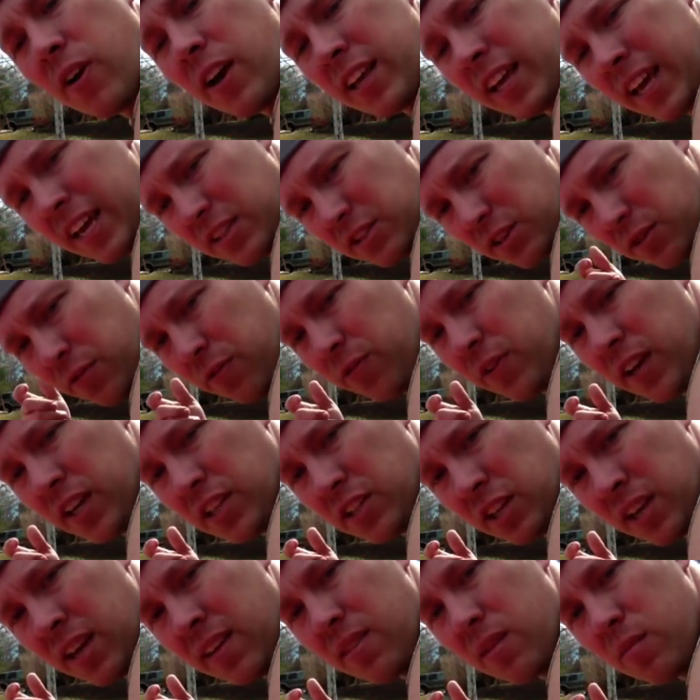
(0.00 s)
I catch a
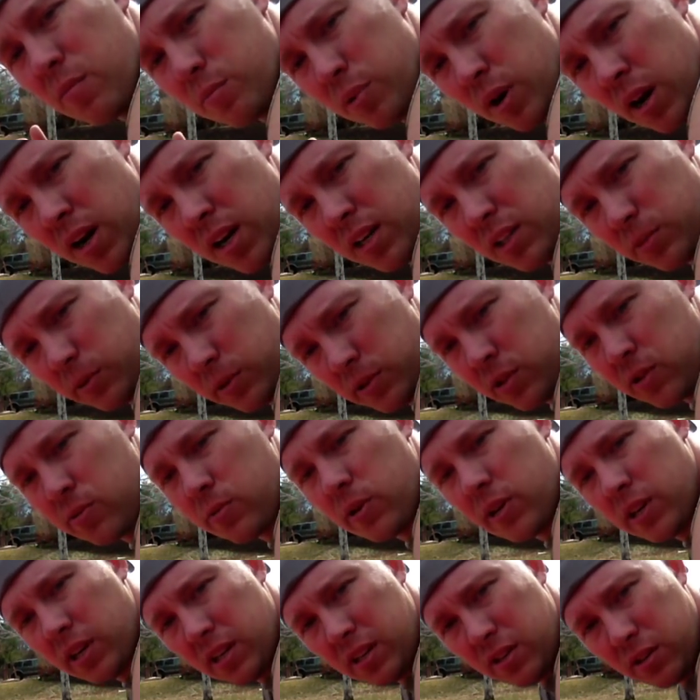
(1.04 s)
fish in the brush, which is
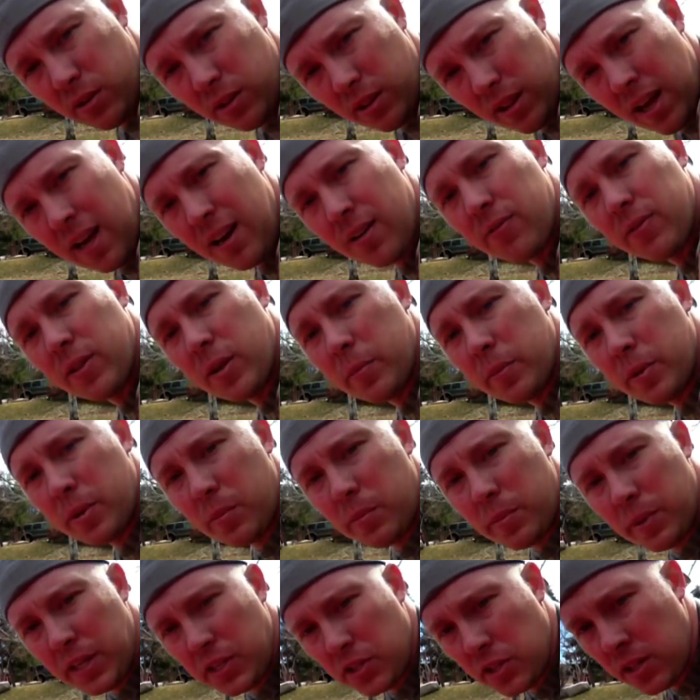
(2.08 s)
where you're going to do a lot of flipping
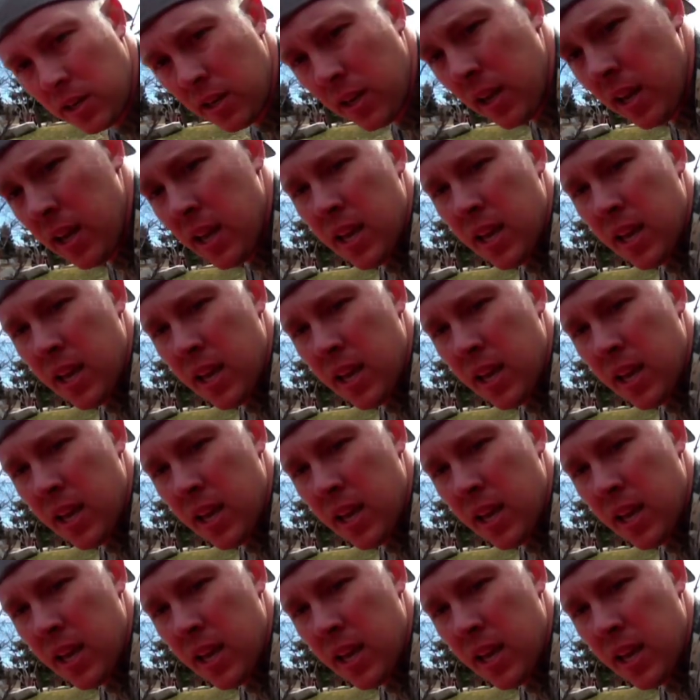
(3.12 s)
and pitching,